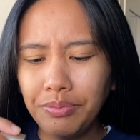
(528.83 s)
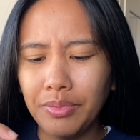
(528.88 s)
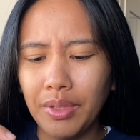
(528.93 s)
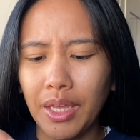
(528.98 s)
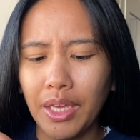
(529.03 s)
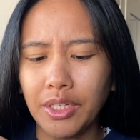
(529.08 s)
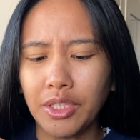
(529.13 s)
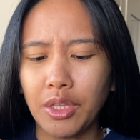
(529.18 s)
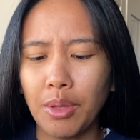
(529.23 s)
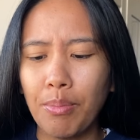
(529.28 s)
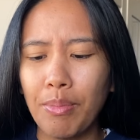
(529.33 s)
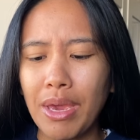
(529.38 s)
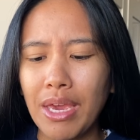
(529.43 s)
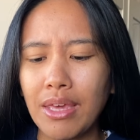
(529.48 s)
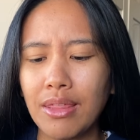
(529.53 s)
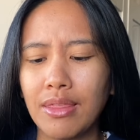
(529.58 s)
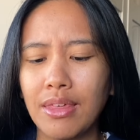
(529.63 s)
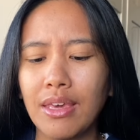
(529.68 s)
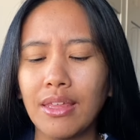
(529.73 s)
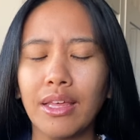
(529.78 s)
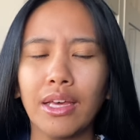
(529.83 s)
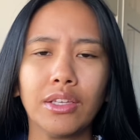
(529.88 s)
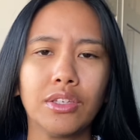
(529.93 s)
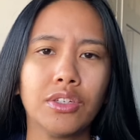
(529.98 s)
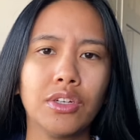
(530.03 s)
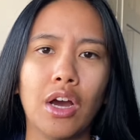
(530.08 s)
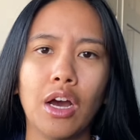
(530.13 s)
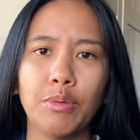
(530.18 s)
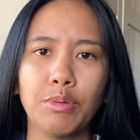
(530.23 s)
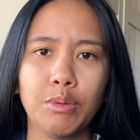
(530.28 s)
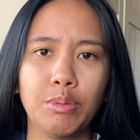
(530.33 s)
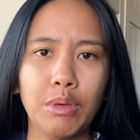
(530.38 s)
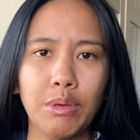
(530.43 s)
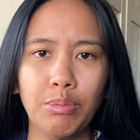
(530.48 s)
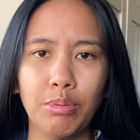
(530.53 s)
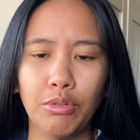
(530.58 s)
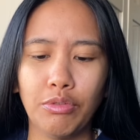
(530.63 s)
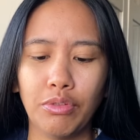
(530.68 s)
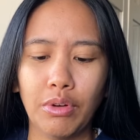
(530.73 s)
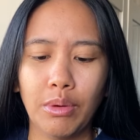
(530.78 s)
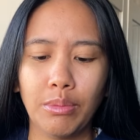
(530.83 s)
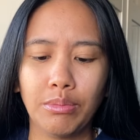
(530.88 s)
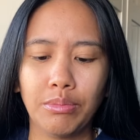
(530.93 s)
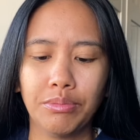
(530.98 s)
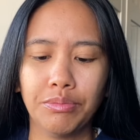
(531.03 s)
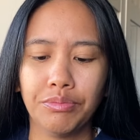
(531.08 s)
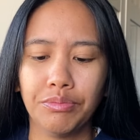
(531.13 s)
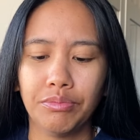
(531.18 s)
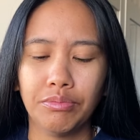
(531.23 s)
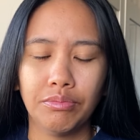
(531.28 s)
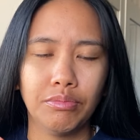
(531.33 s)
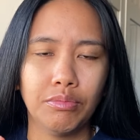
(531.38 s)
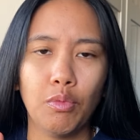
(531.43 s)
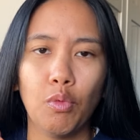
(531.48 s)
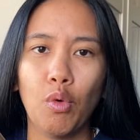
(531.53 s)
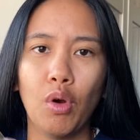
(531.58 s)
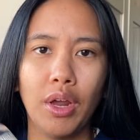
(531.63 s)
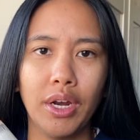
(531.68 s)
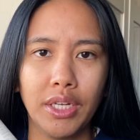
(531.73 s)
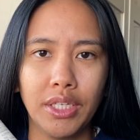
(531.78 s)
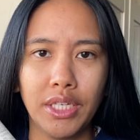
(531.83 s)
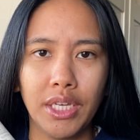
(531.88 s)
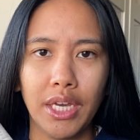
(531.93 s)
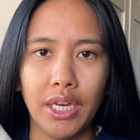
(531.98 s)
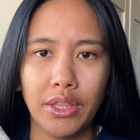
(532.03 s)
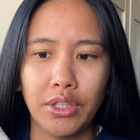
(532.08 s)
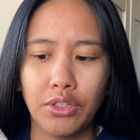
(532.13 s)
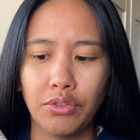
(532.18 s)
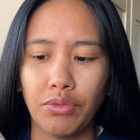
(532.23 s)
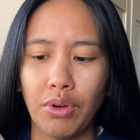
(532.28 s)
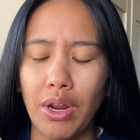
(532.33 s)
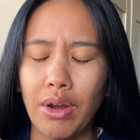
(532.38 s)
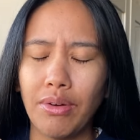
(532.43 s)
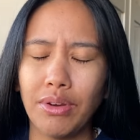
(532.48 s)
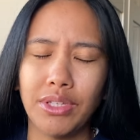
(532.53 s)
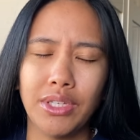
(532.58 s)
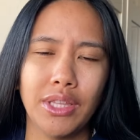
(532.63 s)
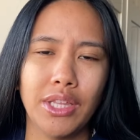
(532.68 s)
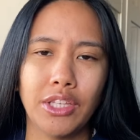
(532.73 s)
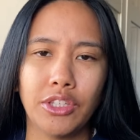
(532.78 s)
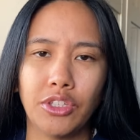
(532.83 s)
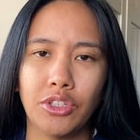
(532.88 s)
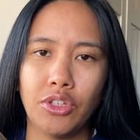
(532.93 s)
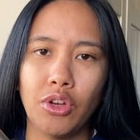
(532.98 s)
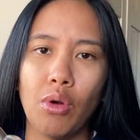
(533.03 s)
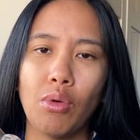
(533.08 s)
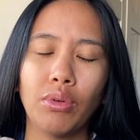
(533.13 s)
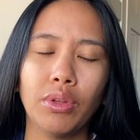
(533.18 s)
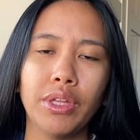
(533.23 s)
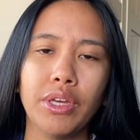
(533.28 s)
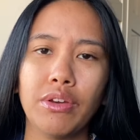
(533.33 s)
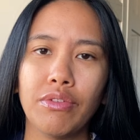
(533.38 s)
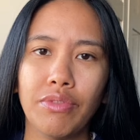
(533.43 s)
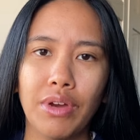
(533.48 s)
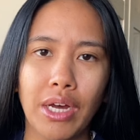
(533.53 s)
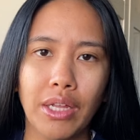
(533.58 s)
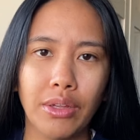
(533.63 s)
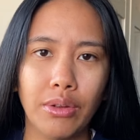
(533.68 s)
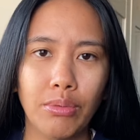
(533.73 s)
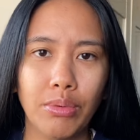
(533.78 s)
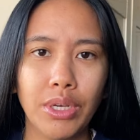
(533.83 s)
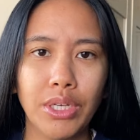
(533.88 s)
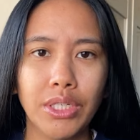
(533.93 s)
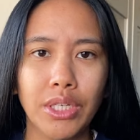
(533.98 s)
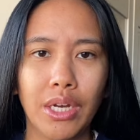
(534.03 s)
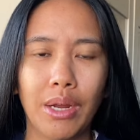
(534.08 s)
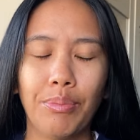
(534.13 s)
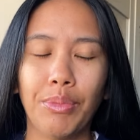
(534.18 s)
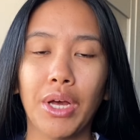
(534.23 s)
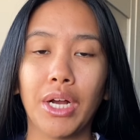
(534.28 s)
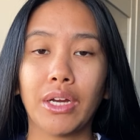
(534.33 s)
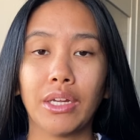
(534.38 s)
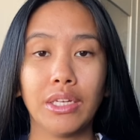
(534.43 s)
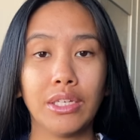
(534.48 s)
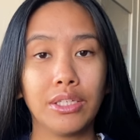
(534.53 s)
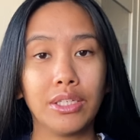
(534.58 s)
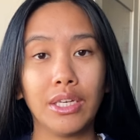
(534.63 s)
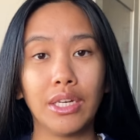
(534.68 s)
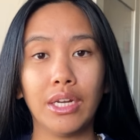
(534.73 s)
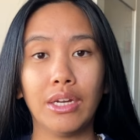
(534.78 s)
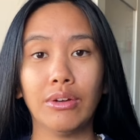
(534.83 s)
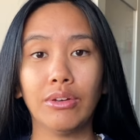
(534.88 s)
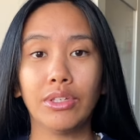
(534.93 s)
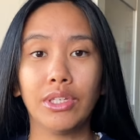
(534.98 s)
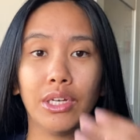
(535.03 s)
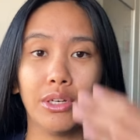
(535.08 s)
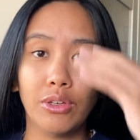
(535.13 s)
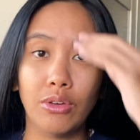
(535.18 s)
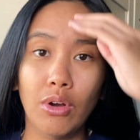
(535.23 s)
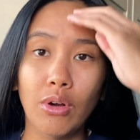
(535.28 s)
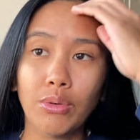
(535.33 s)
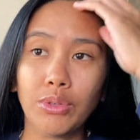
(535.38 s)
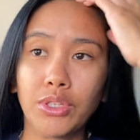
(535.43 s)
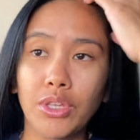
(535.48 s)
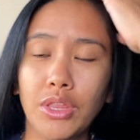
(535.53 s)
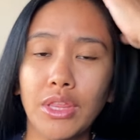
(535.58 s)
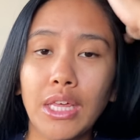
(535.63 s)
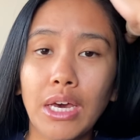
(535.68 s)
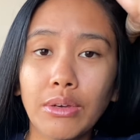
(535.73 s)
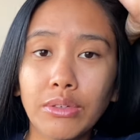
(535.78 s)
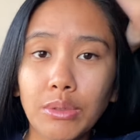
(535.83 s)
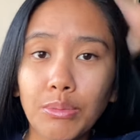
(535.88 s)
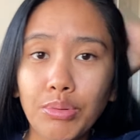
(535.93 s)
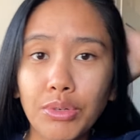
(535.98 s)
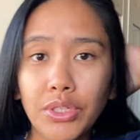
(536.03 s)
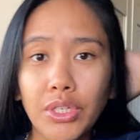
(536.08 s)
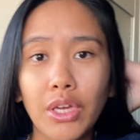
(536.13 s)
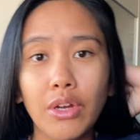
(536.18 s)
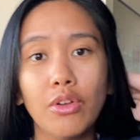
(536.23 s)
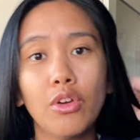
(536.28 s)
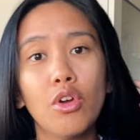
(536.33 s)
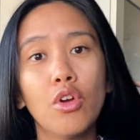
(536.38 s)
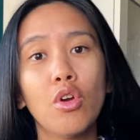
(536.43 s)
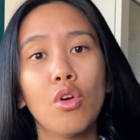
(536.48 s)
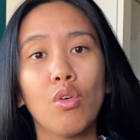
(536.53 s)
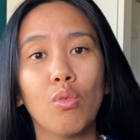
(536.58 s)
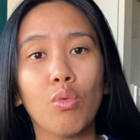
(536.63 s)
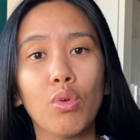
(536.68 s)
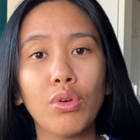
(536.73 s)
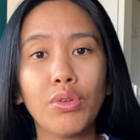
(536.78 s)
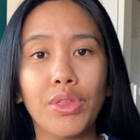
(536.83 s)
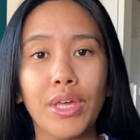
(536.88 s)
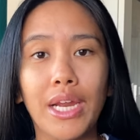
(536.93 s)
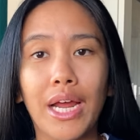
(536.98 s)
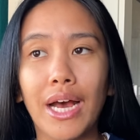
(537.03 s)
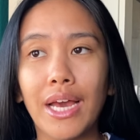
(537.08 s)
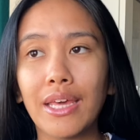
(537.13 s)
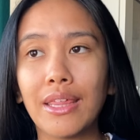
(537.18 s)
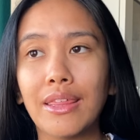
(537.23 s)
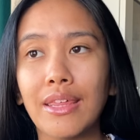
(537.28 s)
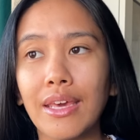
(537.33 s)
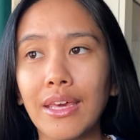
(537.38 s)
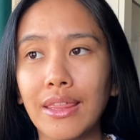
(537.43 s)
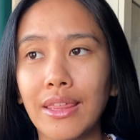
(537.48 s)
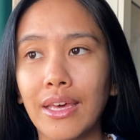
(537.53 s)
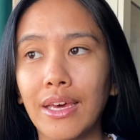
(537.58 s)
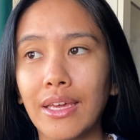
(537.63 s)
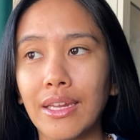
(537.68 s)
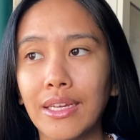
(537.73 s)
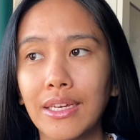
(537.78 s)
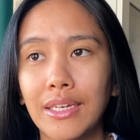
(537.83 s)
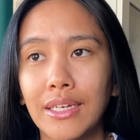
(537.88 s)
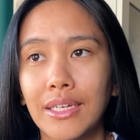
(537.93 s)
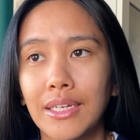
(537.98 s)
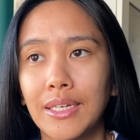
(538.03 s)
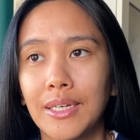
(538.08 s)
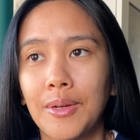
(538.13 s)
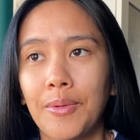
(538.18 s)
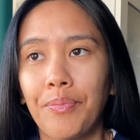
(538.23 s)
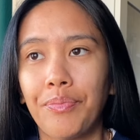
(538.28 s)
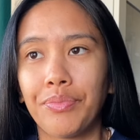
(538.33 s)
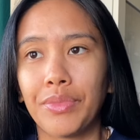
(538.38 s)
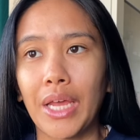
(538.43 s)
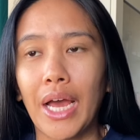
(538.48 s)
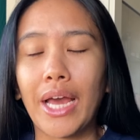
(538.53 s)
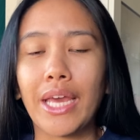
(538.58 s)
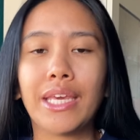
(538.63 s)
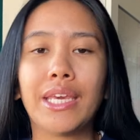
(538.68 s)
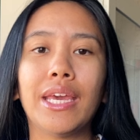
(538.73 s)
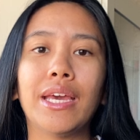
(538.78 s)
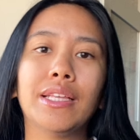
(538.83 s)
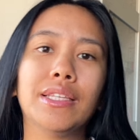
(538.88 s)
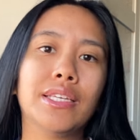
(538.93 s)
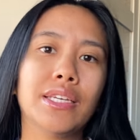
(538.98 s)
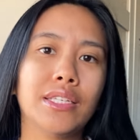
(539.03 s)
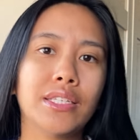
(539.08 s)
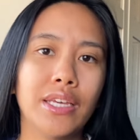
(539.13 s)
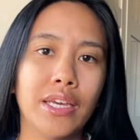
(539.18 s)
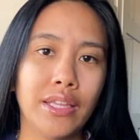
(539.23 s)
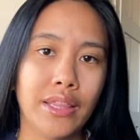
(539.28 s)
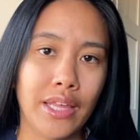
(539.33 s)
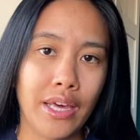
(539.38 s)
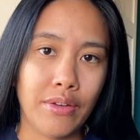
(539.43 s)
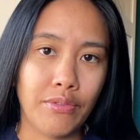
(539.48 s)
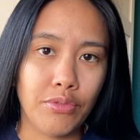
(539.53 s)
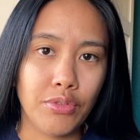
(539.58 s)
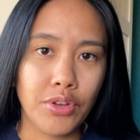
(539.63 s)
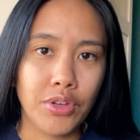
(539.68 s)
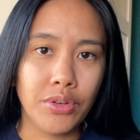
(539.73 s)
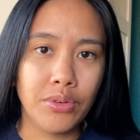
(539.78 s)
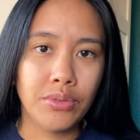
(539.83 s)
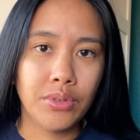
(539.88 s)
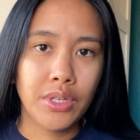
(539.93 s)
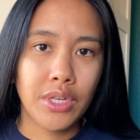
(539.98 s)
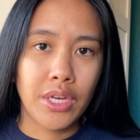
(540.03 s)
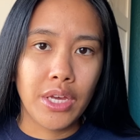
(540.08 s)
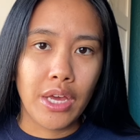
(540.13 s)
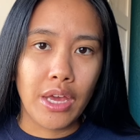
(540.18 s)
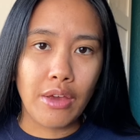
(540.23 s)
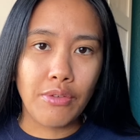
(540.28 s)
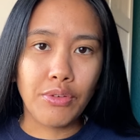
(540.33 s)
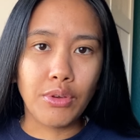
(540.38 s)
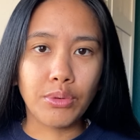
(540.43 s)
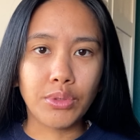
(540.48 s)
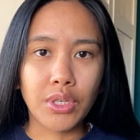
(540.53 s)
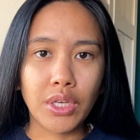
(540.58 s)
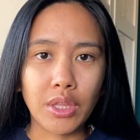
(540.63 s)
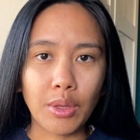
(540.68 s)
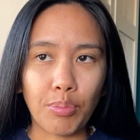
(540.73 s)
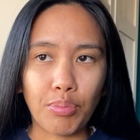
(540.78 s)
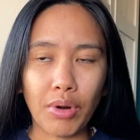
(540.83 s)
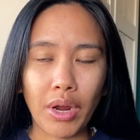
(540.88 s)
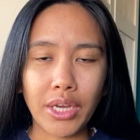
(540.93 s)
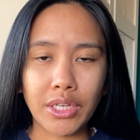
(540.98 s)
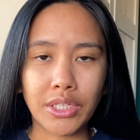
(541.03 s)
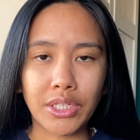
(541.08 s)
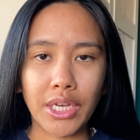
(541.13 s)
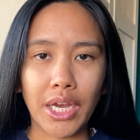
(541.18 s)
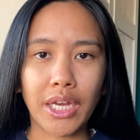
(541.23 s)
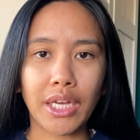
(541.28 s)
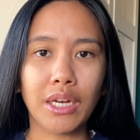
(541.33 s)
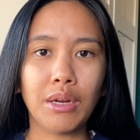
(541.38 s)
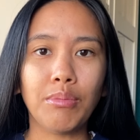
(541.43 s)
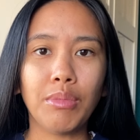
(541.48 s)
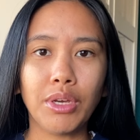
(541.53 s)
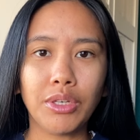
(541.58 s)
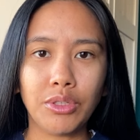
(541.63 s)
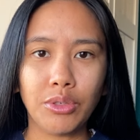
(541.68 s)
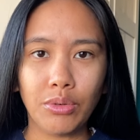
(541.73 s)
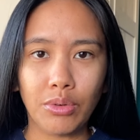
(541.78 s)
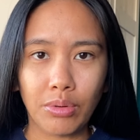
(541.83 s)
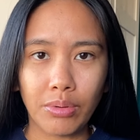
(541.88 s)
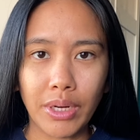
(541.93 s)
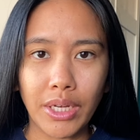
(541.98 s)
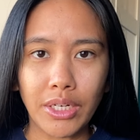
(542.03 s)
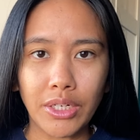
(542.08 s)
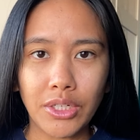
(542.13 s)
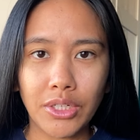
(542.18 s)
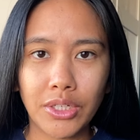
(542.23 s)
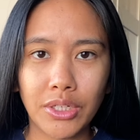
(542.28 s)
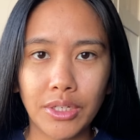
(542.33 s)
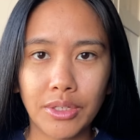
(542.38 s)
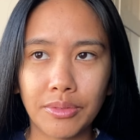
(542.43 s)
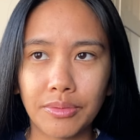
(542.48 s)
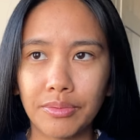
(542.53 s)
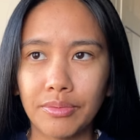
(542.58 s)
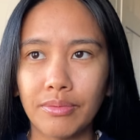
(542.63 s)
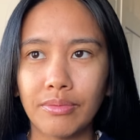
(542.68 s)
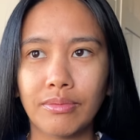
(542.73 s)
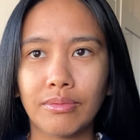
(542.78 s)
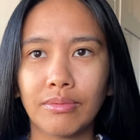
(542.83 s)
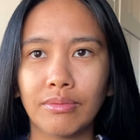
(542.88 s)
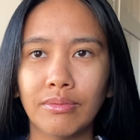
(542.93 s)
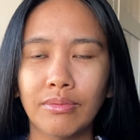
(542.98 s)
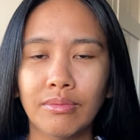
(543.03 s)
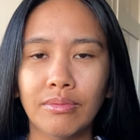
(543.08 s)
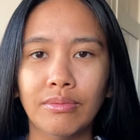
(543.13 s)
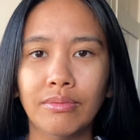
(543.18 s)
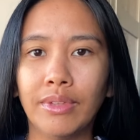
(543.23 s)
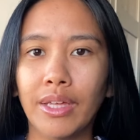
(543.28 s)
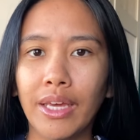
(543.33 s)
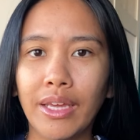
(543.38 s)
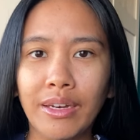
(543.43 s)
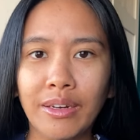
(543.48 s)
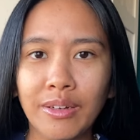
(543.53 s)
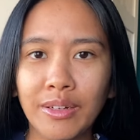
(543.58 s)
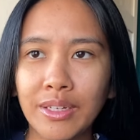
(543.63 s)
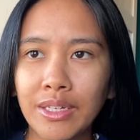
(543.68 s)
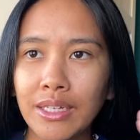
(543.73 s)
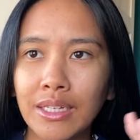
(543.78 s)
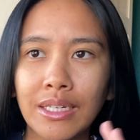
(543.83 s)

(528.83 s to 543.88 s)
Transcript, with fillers: is the main thing that stops people from wanting to get this fragrance, and that's totally a valid reason. I'm not going to sit here and tell you, oh, it's a thousand percent worth it. I think that I can't dictate that for you. If you see the price tag and it makes you cringe, then